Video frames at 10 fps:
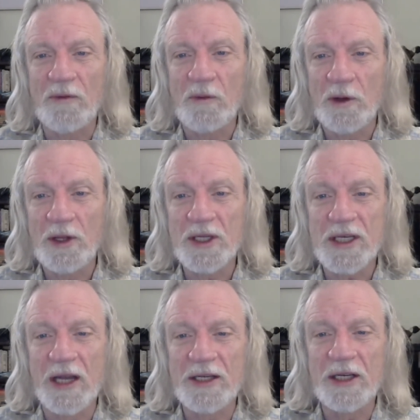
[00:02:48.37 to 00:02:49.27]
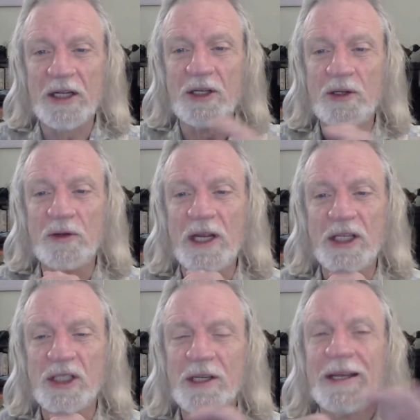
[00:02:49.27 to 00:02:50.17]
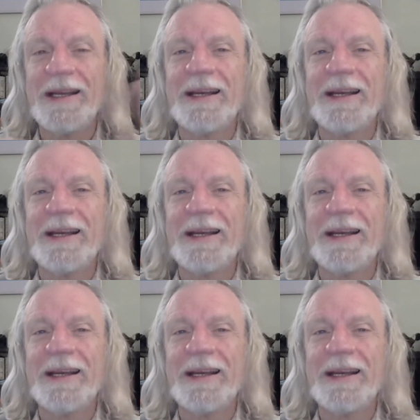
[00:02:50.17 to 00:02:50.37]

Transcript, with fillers: brought forth in this continent a new nation,